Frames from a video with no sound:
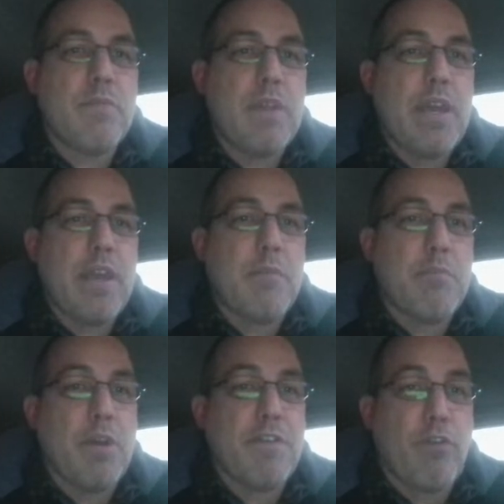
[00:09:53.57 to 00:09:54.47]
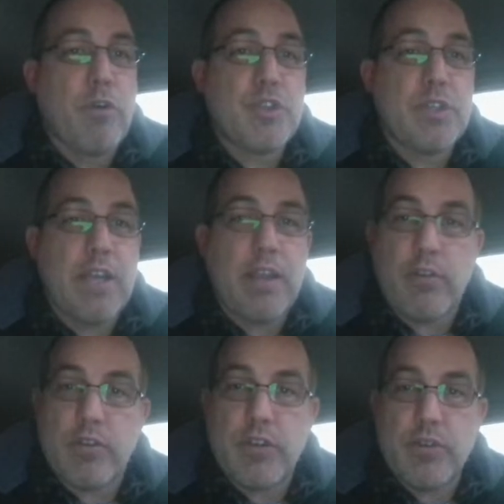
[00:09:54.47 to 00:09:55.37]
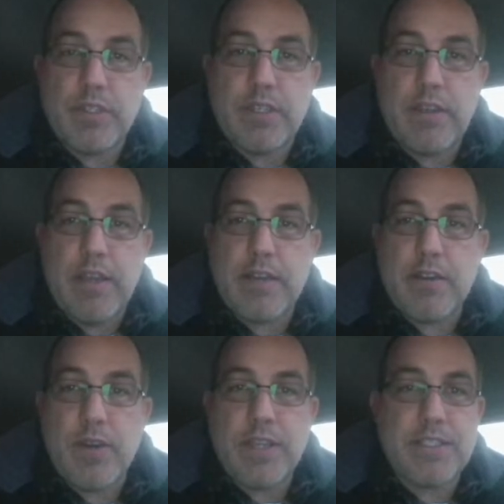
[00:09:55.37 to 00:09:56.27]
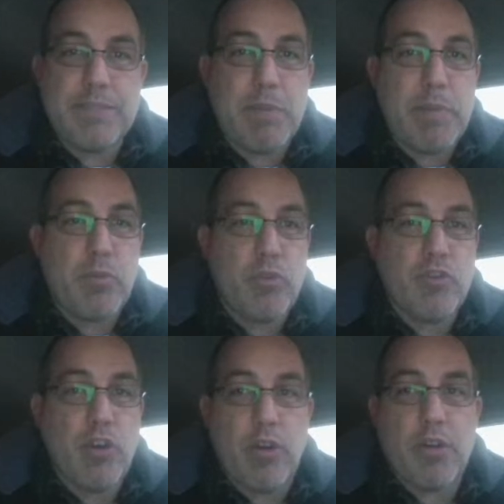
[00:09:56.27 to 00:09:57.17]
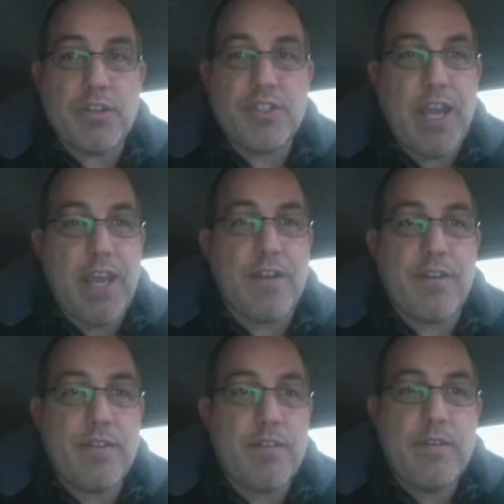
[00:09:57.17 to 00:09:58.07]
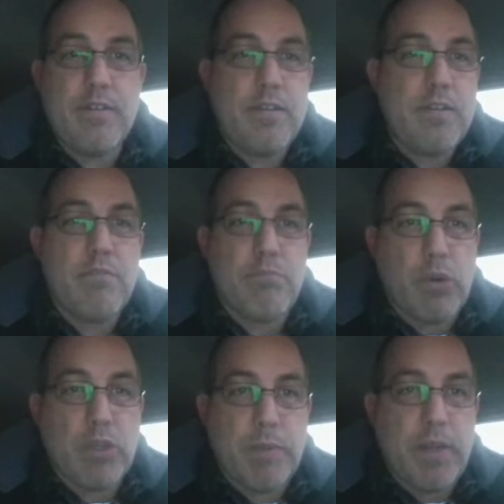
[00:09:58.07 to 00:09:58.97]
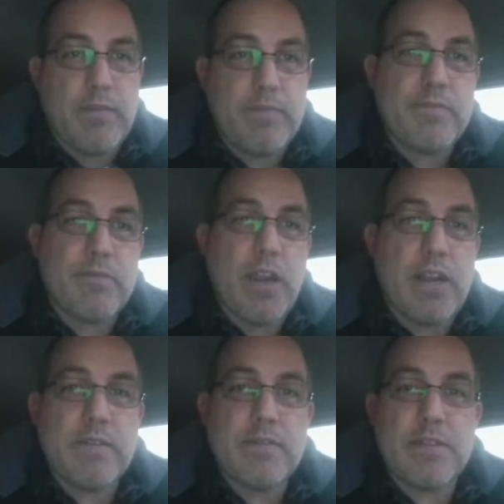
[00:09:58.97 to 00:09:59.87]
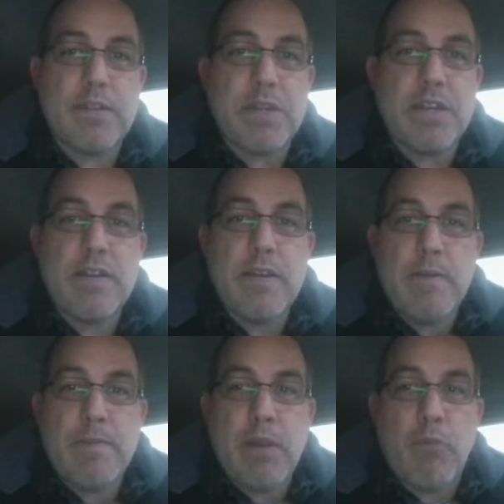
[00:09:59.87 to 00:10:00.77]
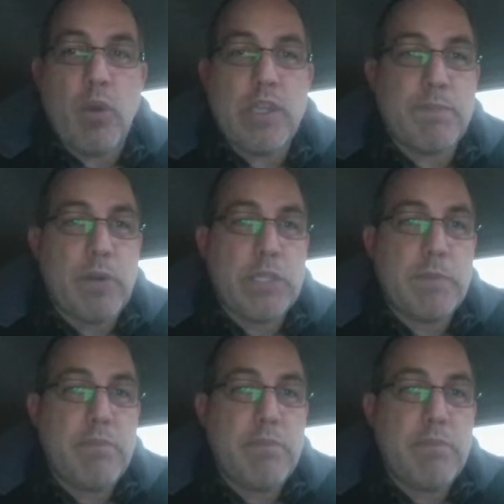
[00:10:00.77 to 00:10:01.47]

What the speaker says: And unfortunately, that little doozy increases the amount of people who don't understand burn speed, right? I mean, what is burn speed?